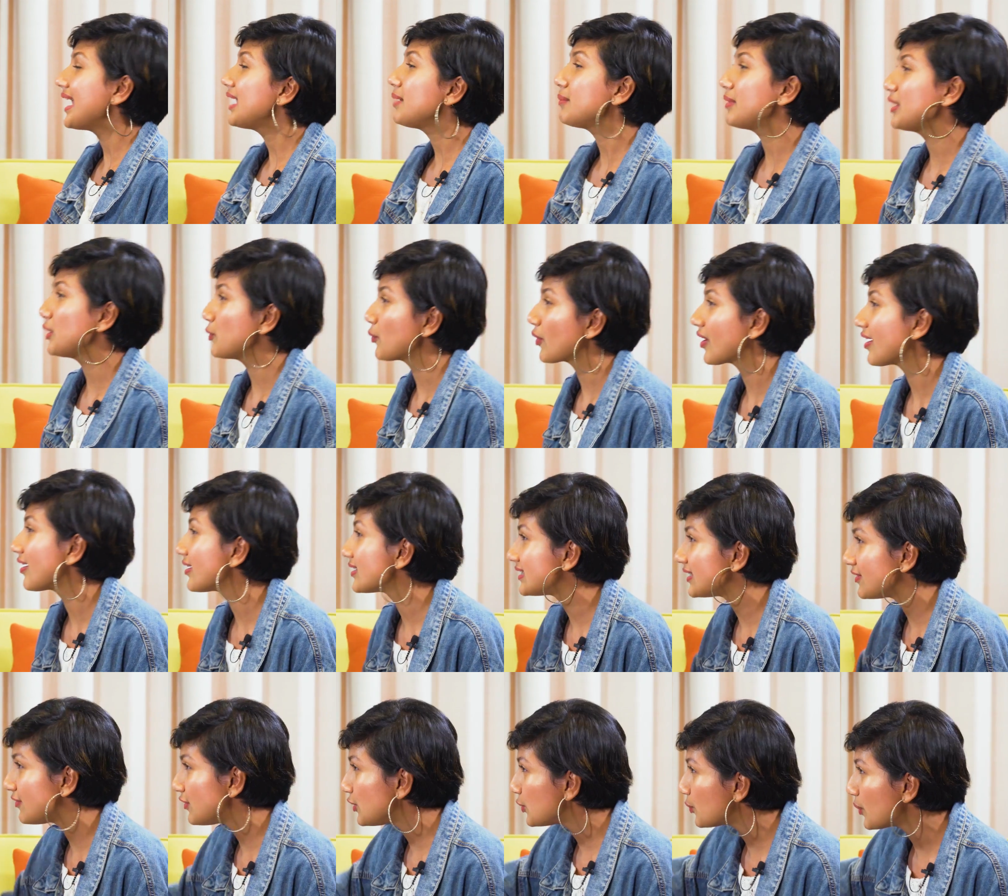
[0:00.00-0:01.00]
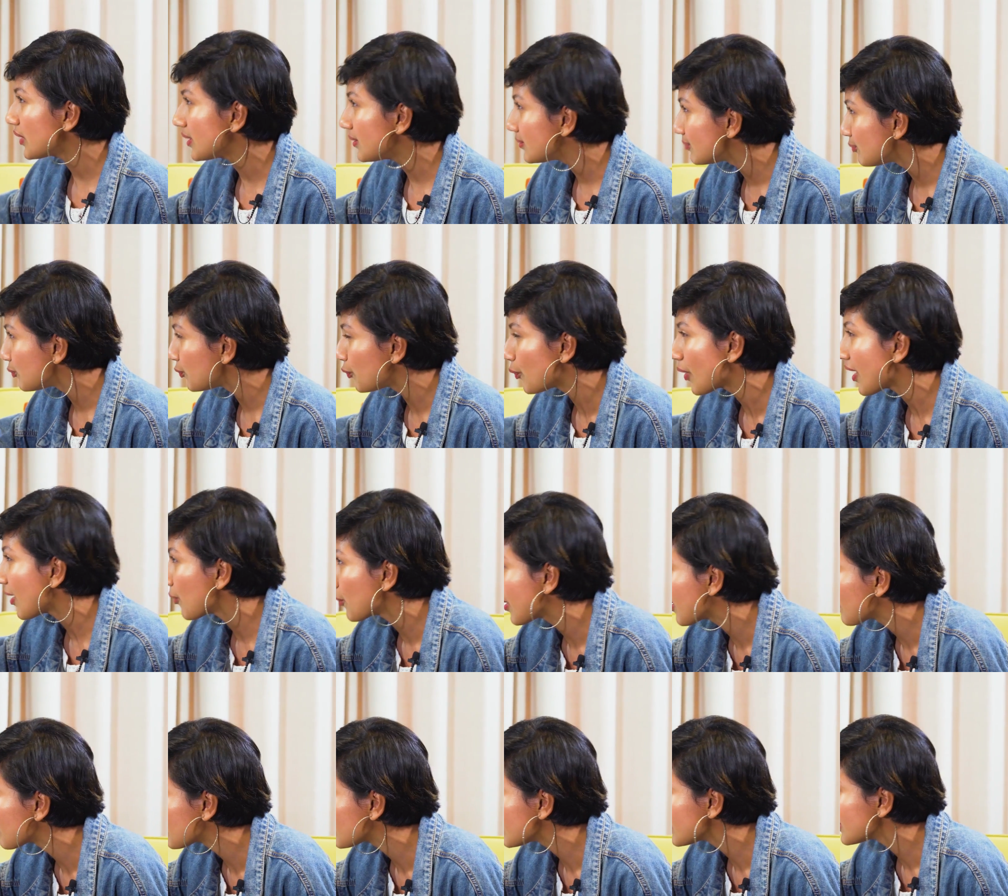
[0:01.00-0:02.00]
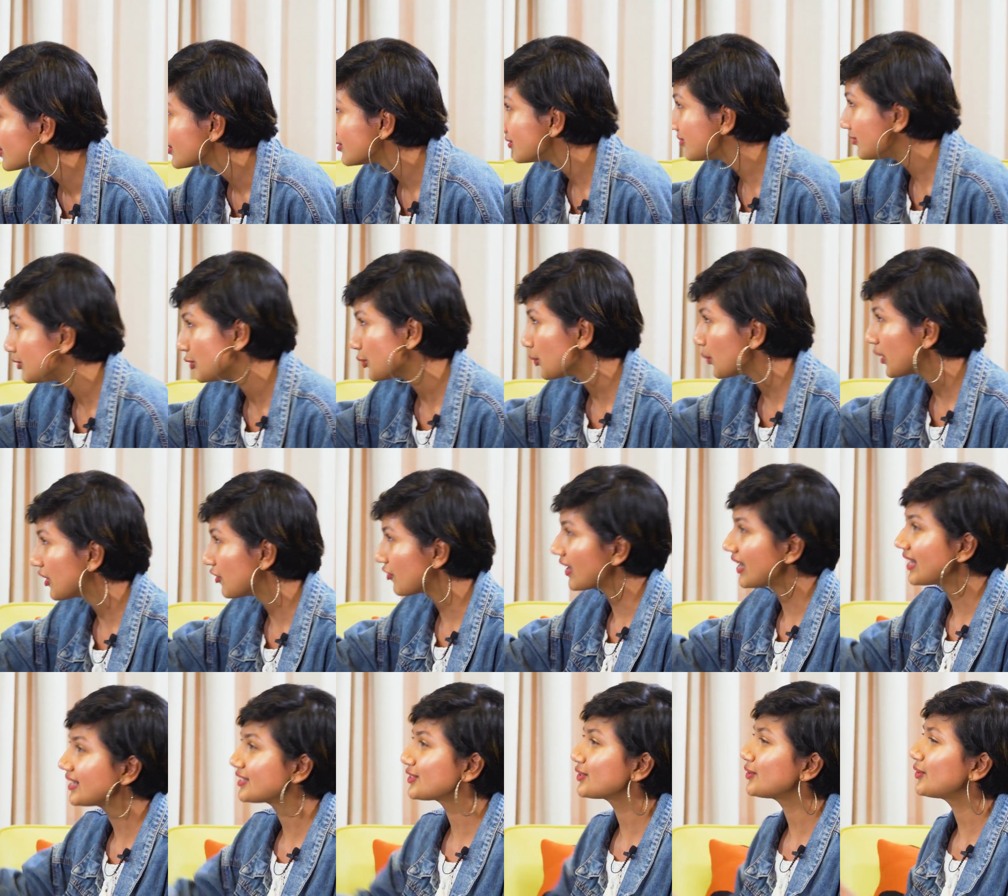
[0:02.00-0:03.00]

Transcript: anybody wears, if you want to wear whatever, do it, right?